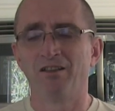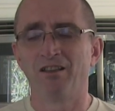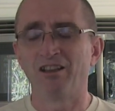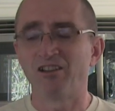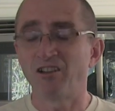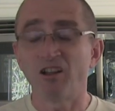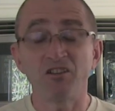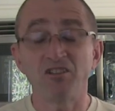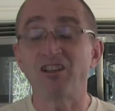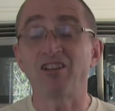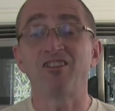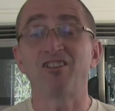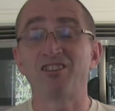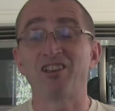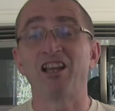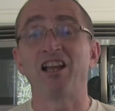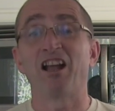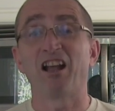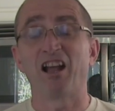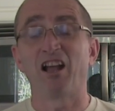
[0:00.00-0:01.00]
There's no such
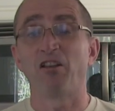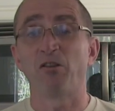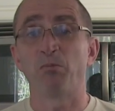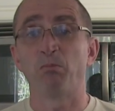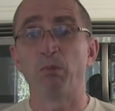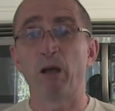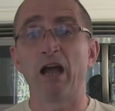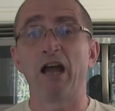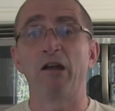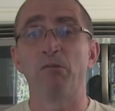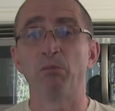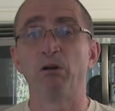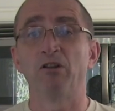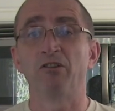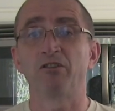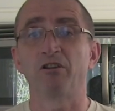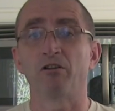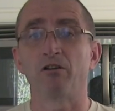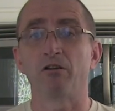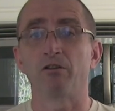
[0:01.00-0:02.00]
thing as bad
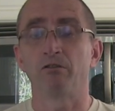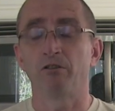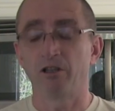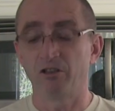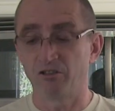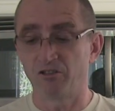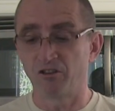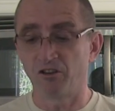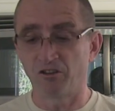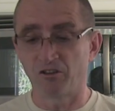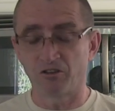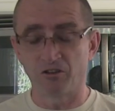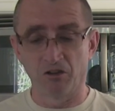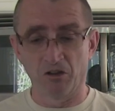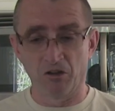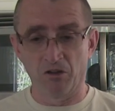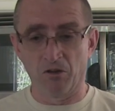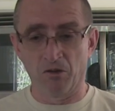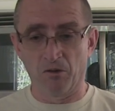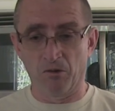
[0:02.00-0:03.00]
biltong. There's
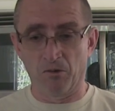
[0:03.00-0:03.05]
just